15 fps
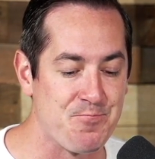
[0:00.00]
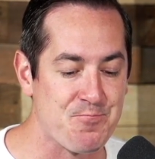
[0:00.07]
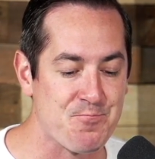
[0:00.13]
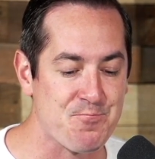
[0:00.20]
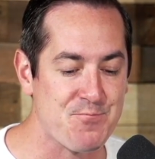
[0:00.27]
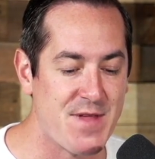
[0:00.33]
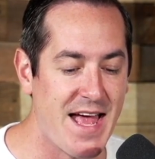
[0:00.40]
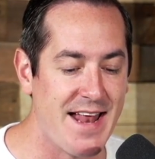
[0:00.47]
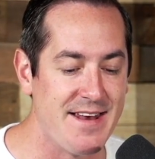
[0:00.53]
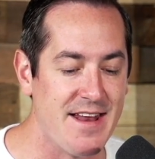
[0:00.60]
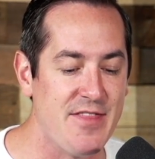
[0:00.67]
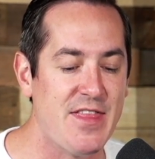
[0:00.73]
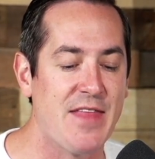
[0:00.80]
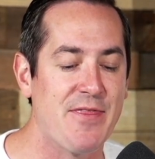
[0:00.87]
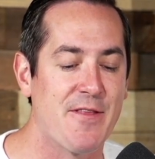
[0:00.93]

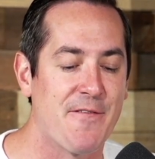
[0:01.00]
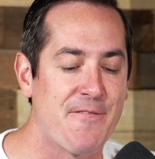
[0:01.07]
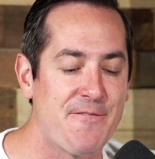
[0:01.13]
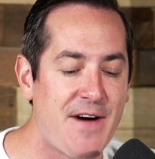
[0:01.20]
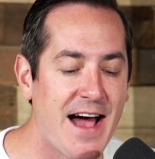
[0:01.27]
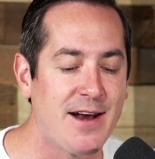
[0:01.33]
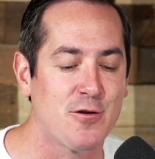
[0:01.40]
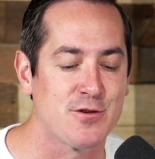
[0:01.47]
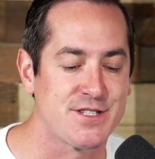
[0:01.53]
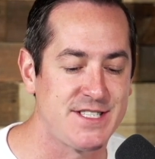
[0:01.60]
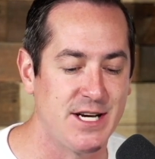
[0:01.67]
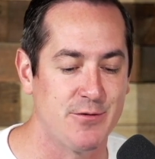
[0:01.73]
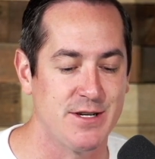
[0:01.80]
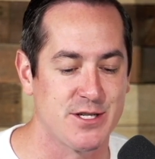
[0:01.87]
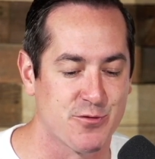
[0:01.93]
the final
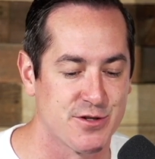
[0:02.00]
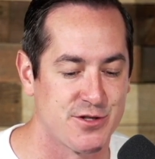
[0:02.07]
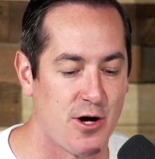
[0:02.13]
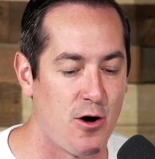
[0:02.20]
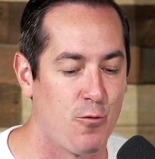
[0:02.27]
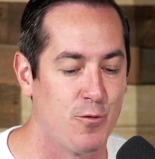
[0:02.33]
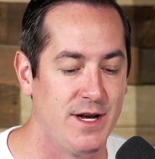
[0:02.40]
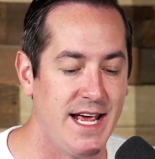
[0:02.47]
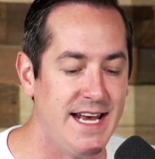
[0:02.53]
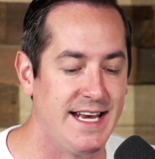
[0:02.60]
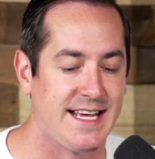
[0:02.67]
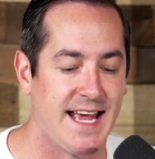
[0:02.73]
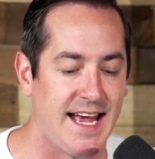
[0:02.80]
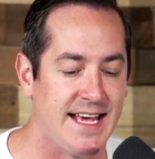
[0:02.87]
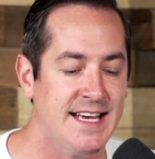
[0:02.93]
series result would
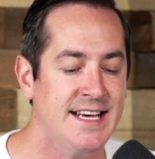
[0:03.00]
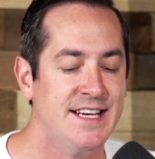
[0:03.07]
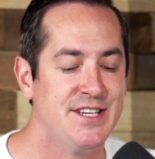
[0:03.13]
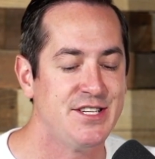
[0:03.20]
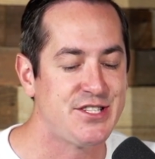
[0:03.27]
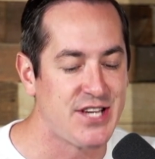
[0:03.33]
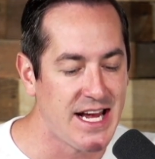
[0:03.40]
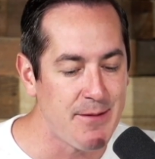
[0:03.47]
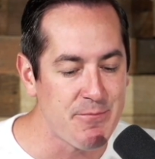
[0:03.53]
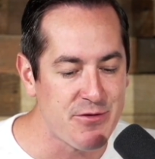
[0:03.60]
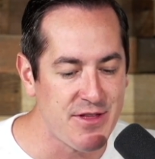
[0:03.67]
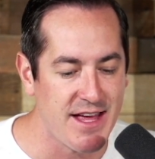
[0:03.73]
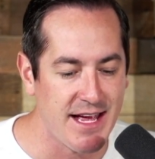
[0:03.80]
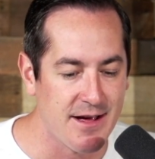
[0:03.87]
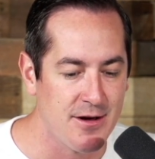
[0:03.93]
indicate. Same
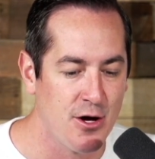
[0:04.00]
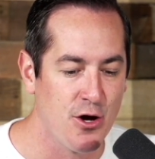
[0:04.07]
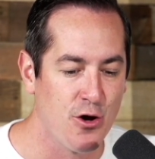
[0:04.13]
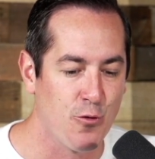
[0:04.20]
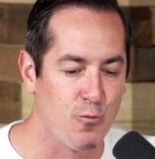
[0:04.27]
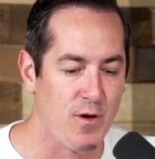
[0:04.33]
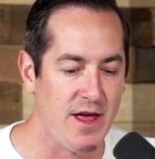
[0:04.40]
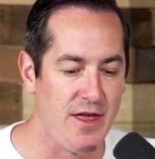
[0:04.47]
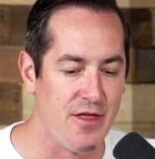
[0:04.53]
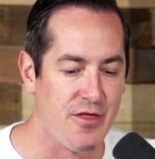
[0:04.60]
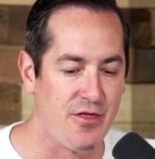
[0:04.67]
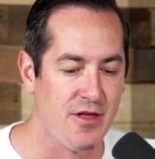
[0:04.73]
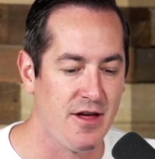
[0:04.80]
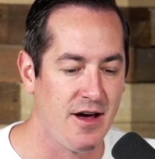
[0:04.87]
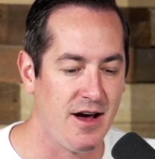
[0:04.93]
thing
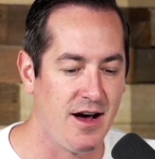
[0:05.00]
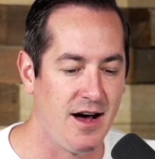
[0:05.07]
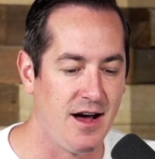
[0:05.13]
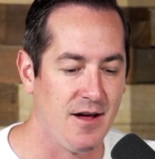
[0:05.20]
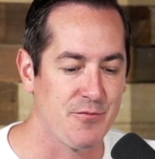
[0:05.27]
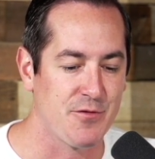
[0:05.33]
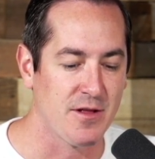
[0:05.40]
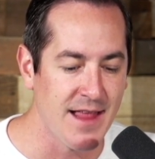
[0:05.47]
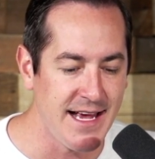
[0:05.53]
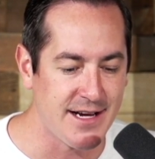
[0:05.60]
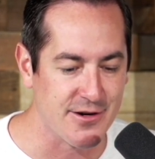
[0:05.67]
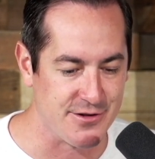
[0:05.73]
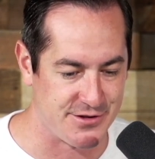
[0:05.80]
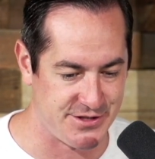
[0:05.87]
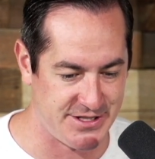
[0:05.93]
with the
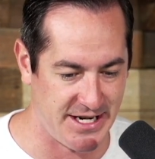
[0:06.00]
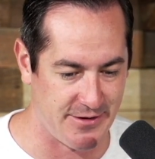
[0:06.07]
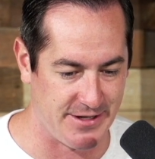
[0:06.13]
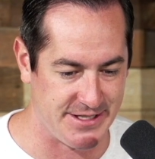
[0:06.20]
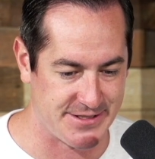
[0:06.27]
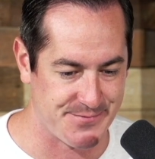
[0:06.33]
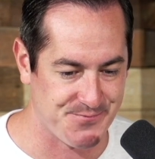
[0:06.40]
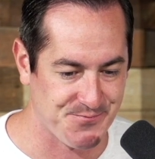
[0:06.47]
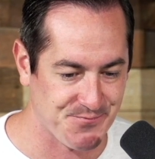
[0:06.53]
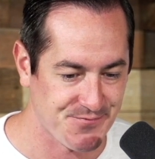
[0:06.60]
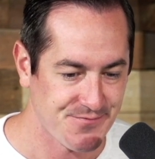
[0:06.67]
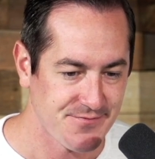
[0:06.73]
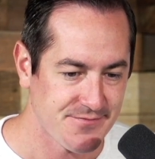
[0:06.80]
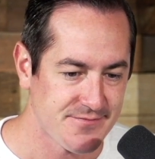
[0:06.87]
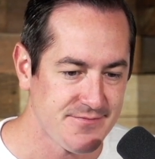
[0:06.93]
Lakers series,
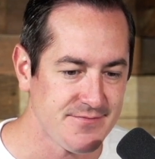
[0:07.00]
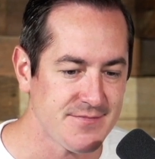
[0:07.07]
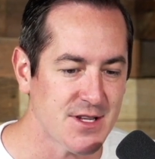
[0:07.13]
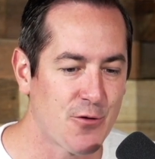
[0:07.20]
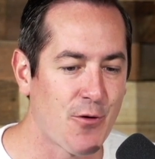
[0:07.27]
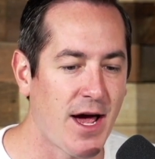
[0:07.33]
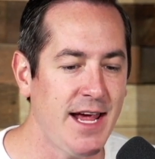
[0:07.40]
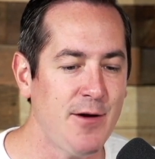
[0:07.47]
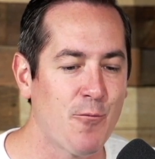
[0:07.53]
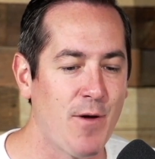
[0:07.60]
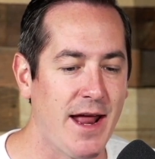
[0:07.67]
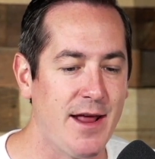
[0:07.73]
right? When it